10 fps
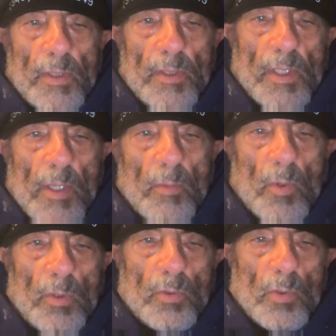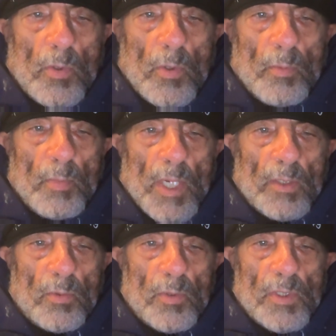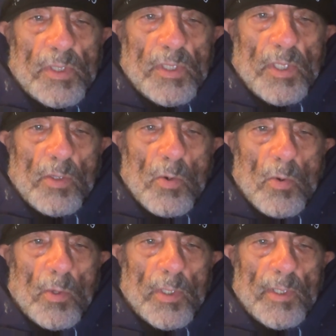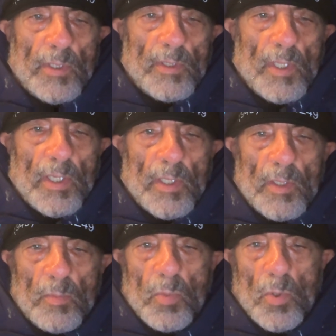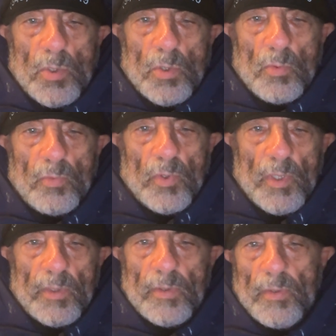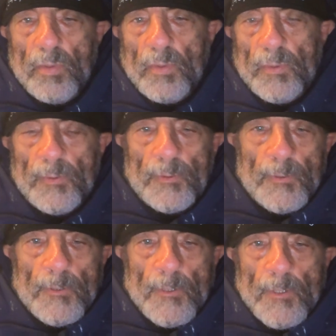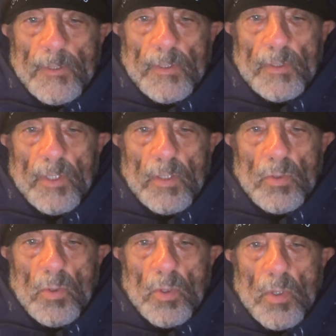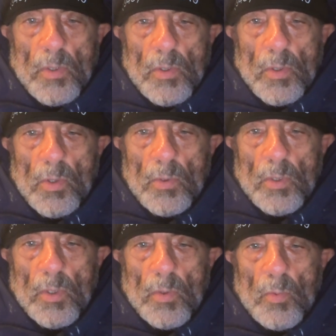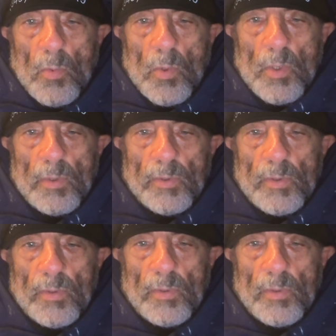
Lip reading: Then I'm going to go back to the C colon and delete a portion of it that I no longer want.